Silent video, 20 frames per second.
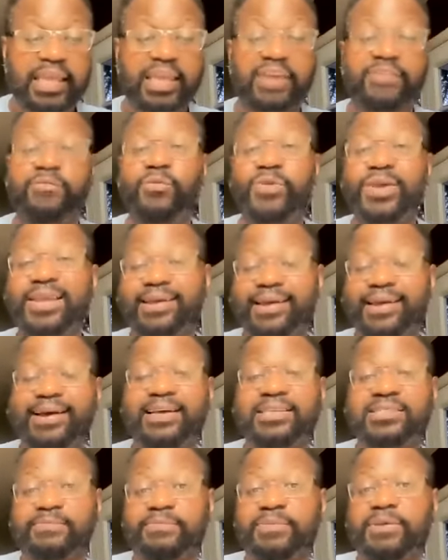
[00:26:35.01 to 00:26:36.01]
if we
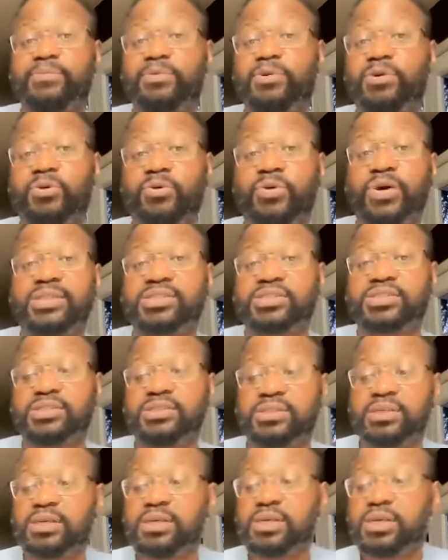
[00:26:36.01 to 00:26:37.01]
ask people a
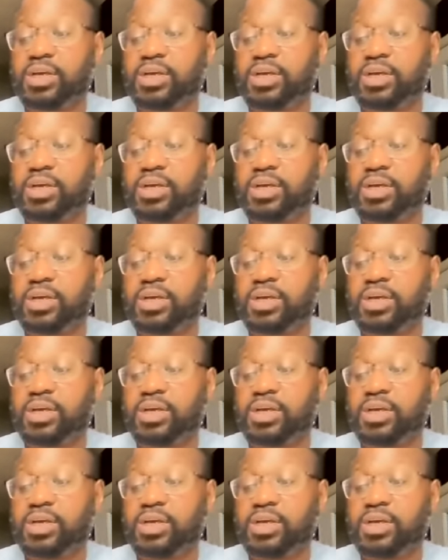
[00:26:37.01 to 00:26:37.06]
question,